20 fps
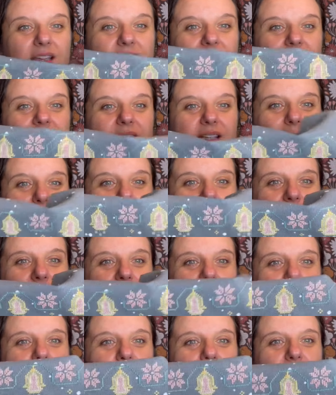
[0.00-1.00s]
some
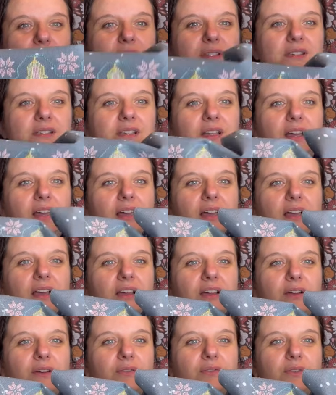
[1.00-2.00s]
of those
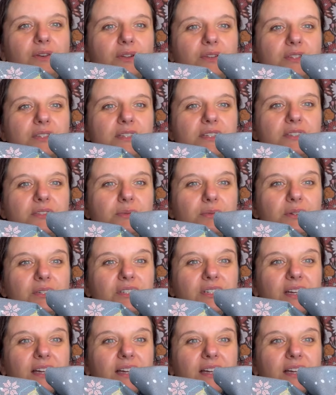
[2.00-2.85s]
flosses which